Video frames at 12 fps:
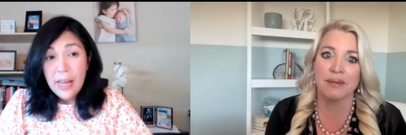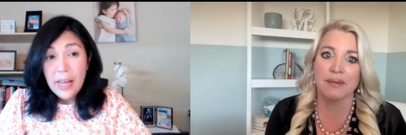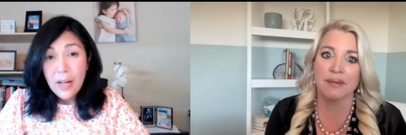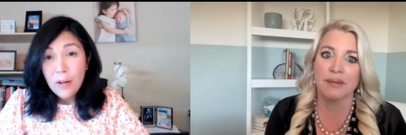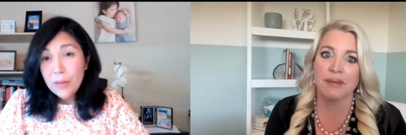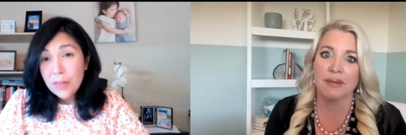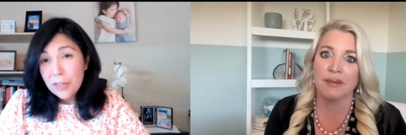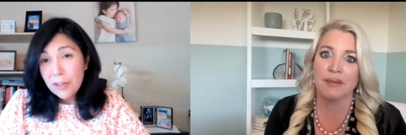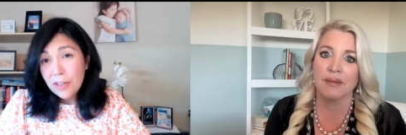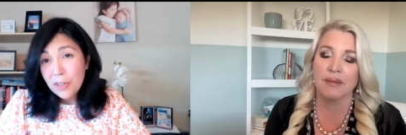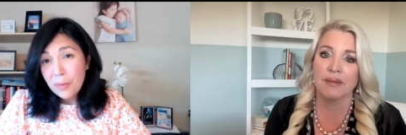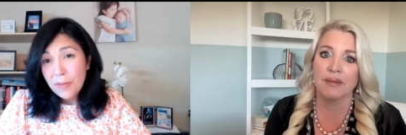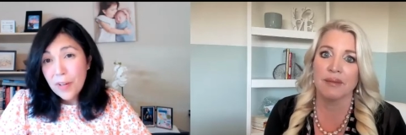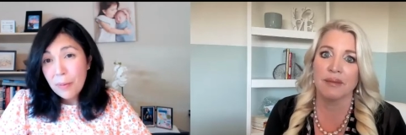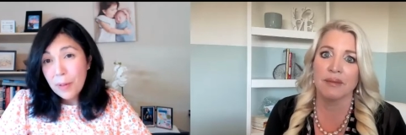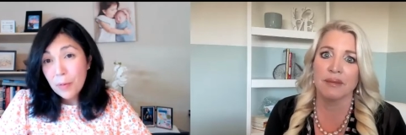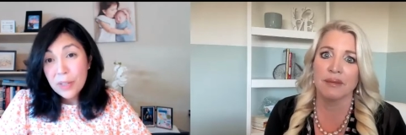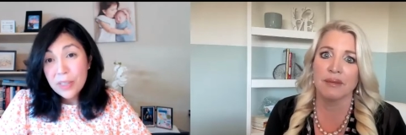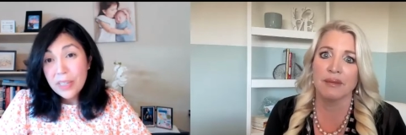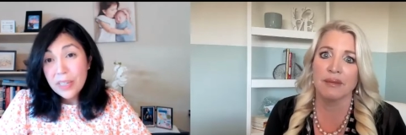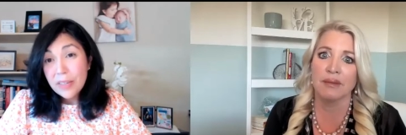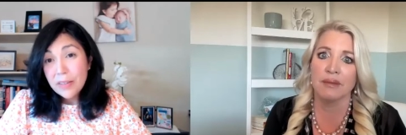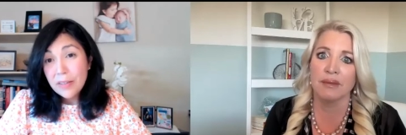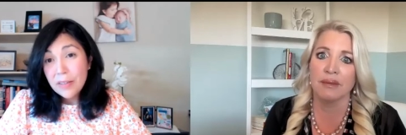Speaker 1: how leadership development really
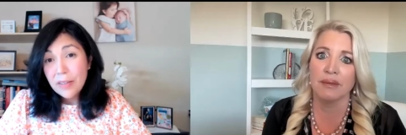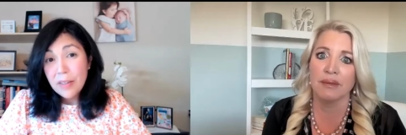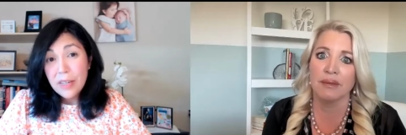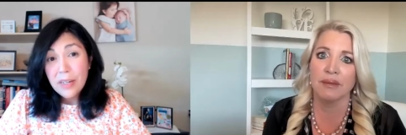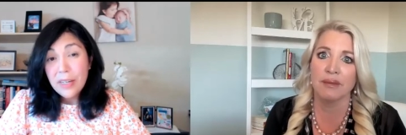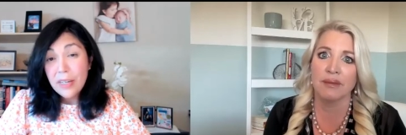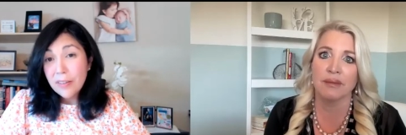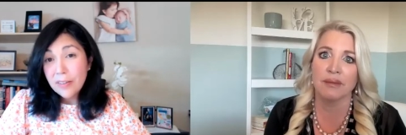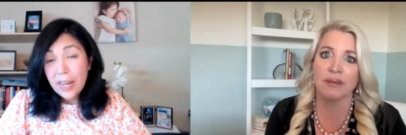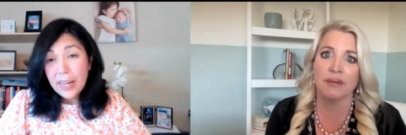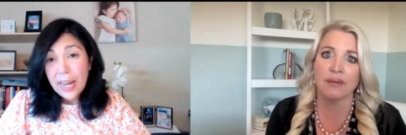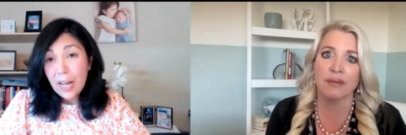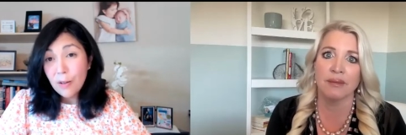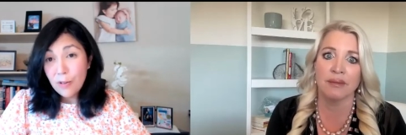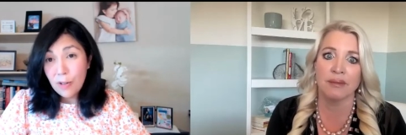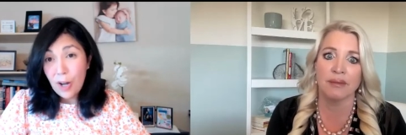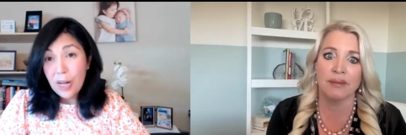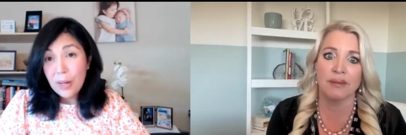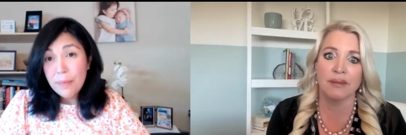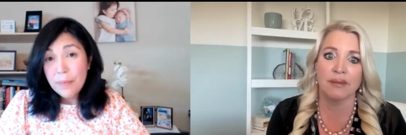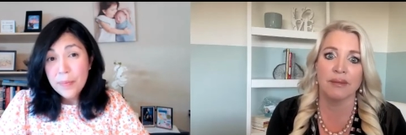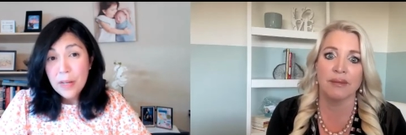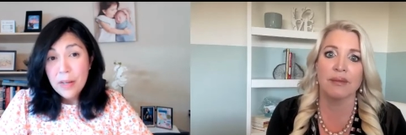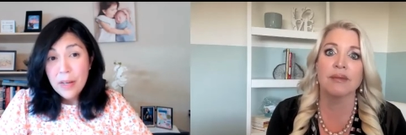is an inside out job.
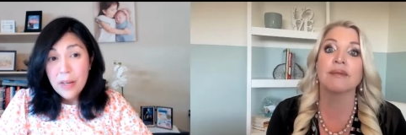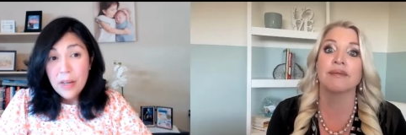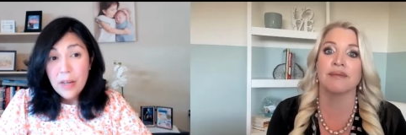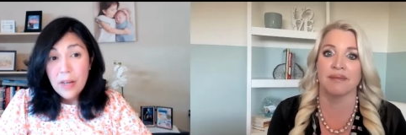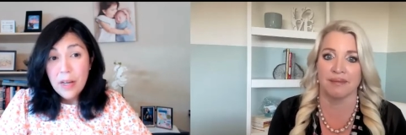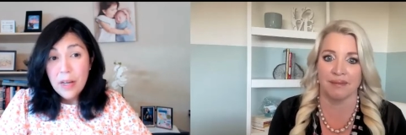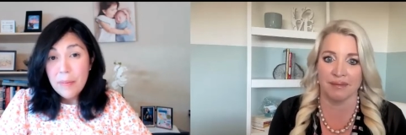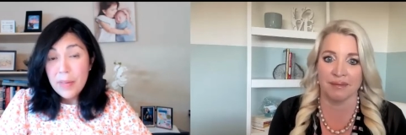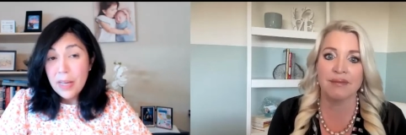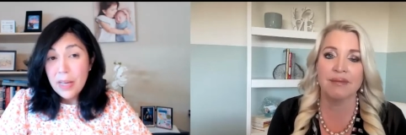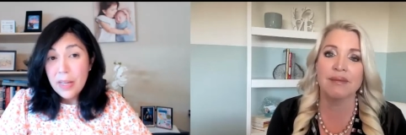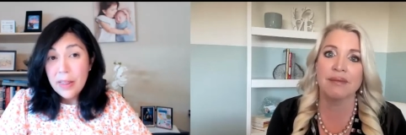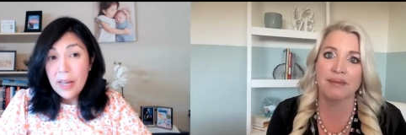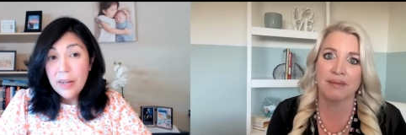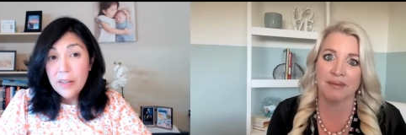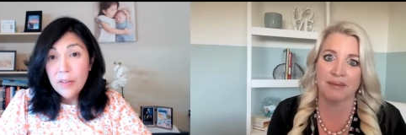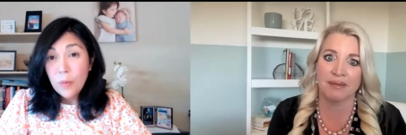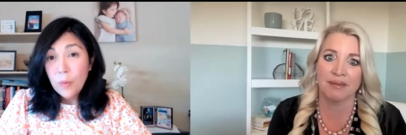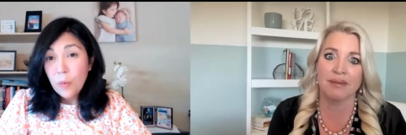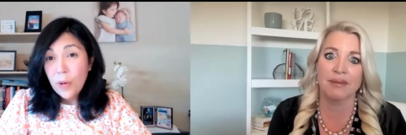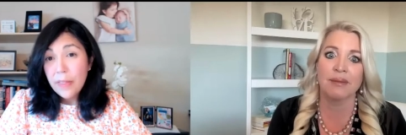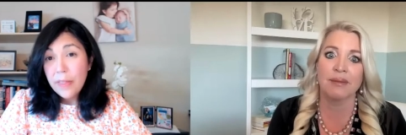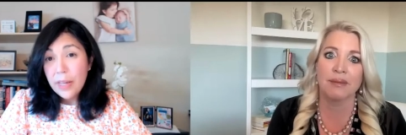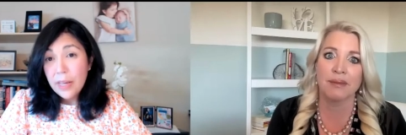Uh, mm-hmm. Uh, and that is
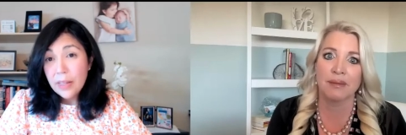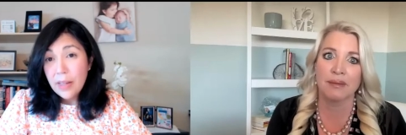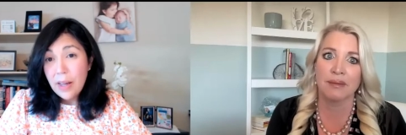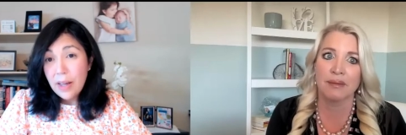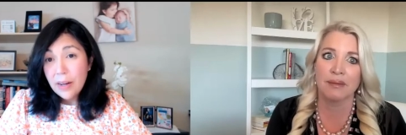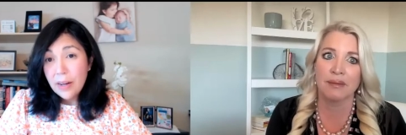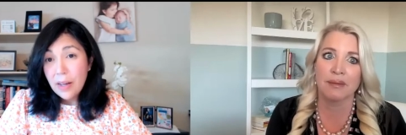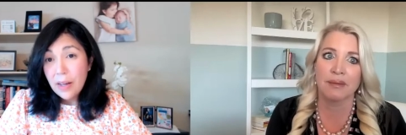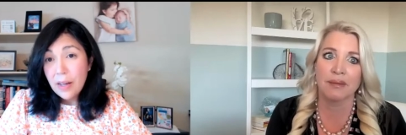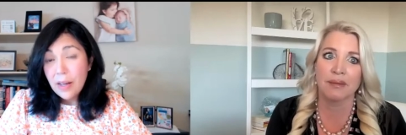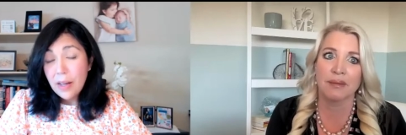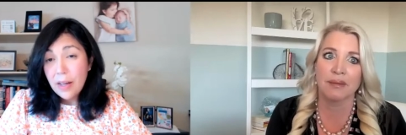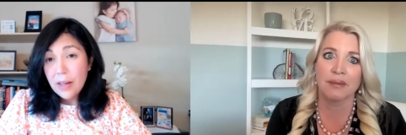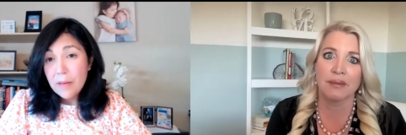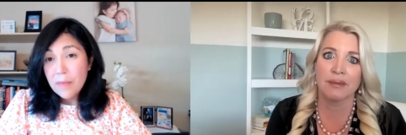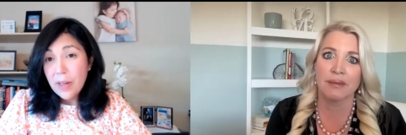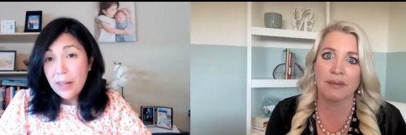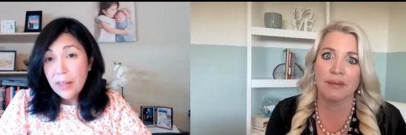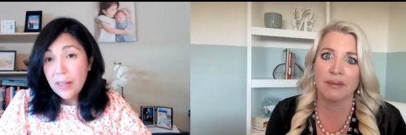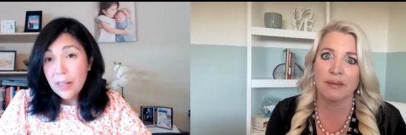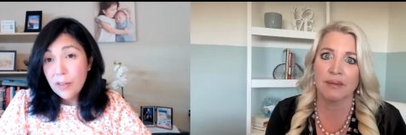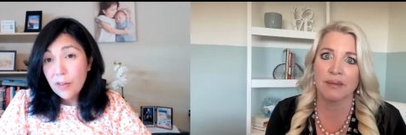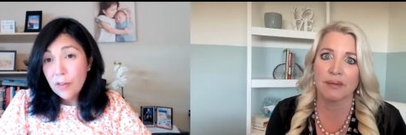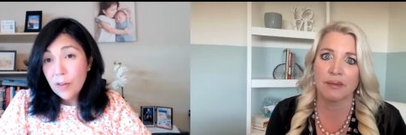one thing that um, I
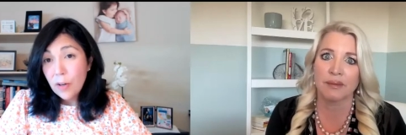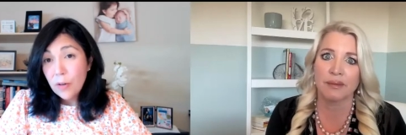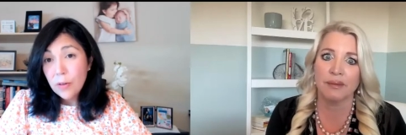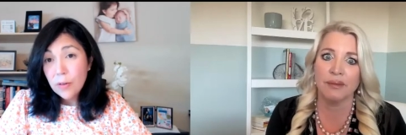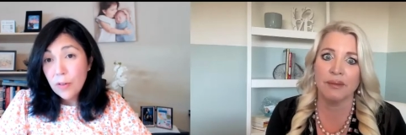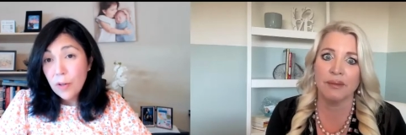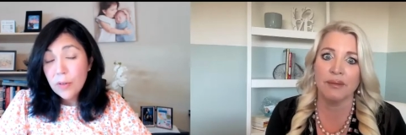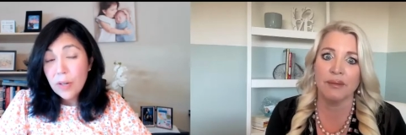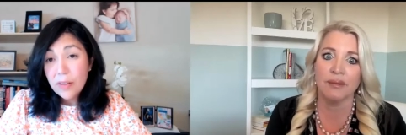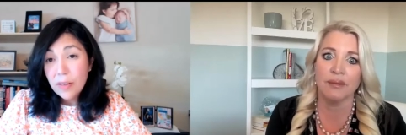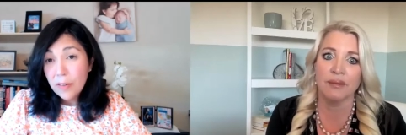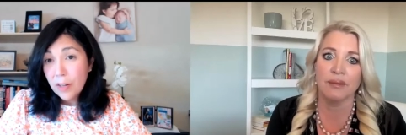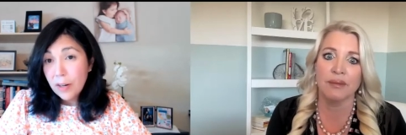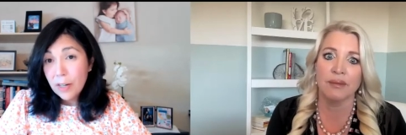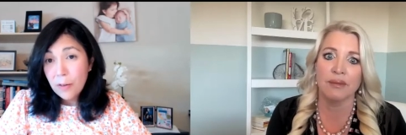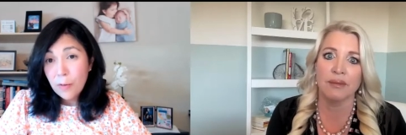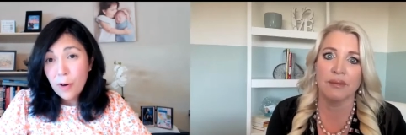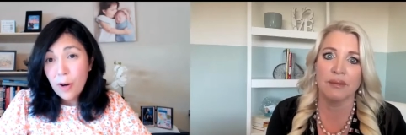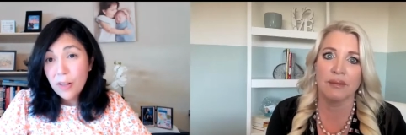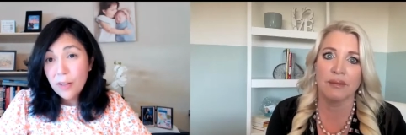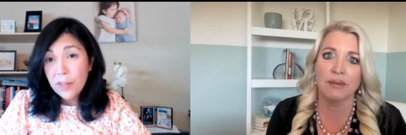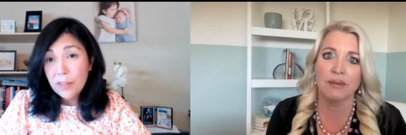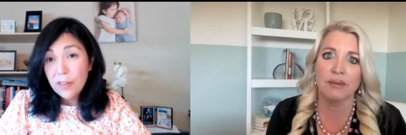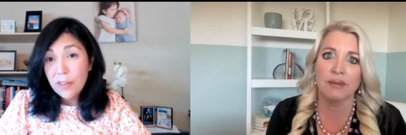think is so, so necessary for all
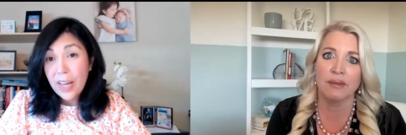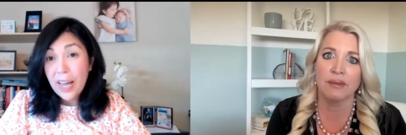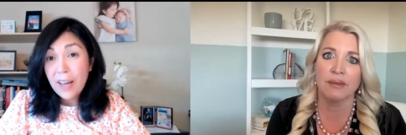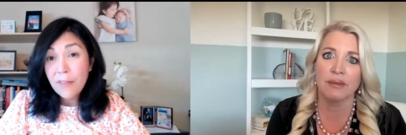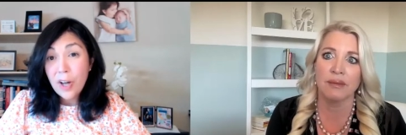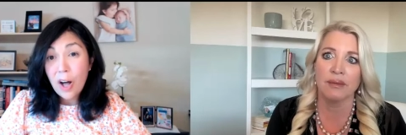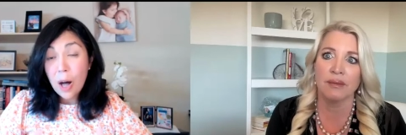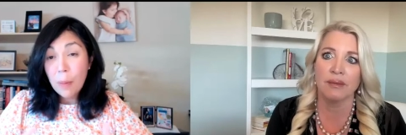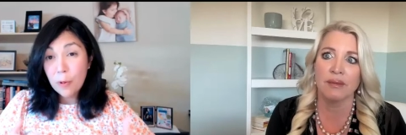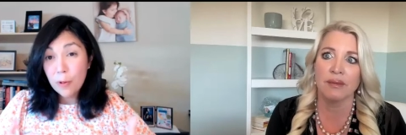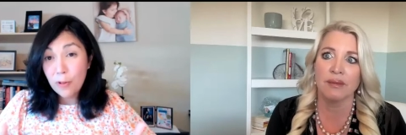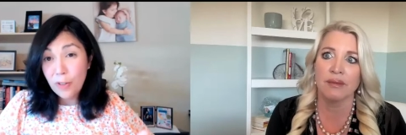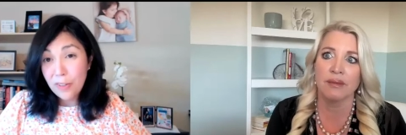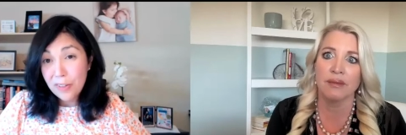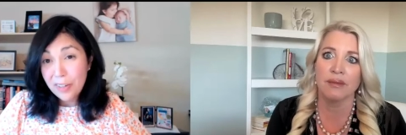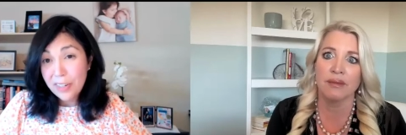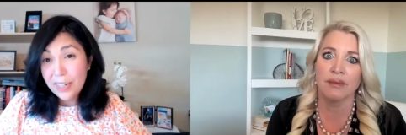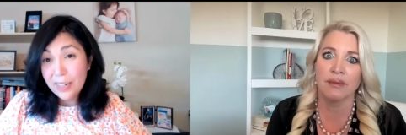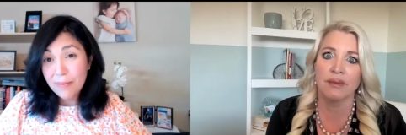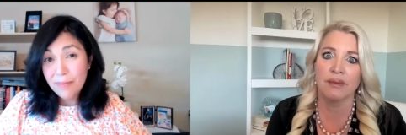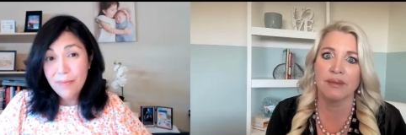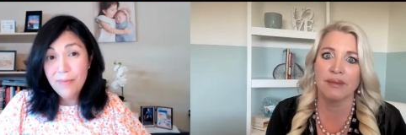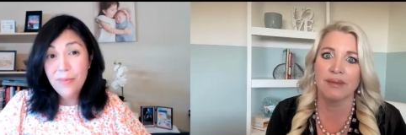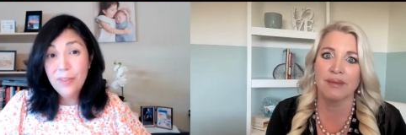of us to have the opportunity
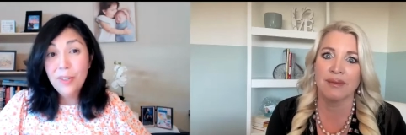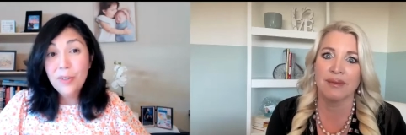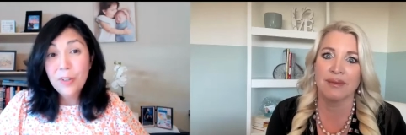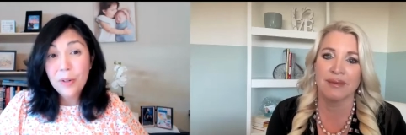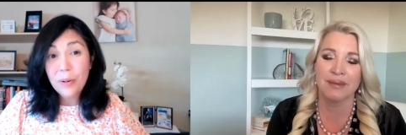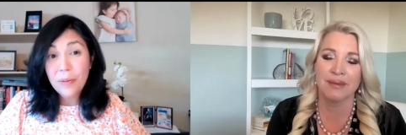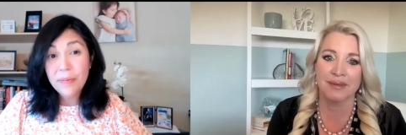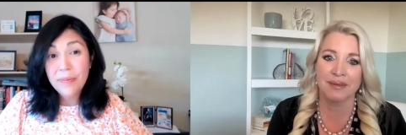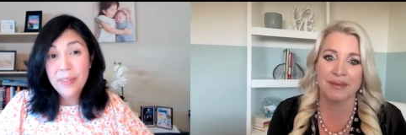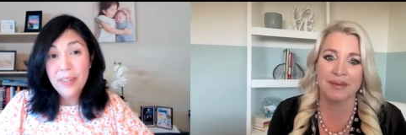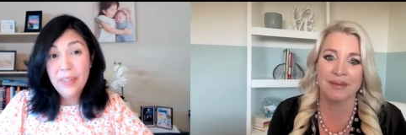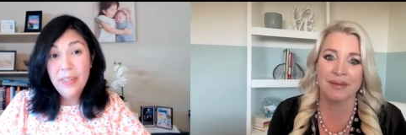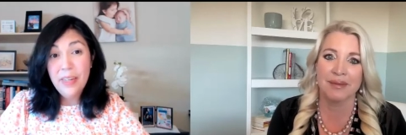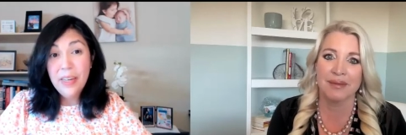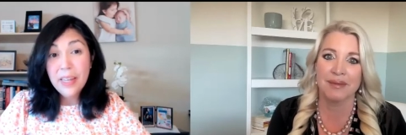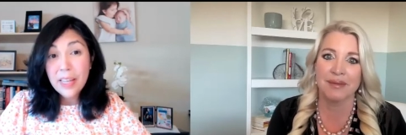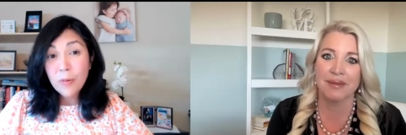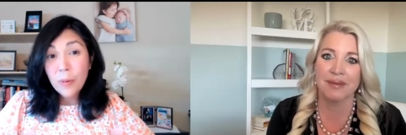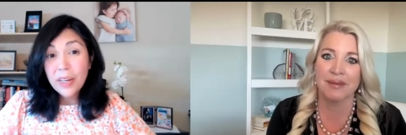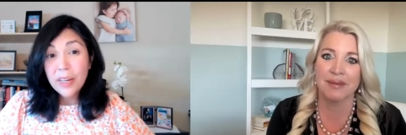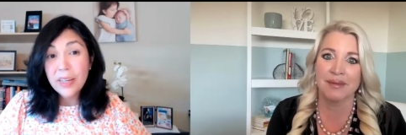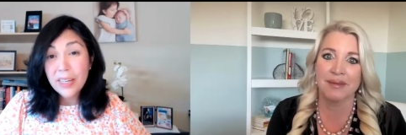to do. And that's why,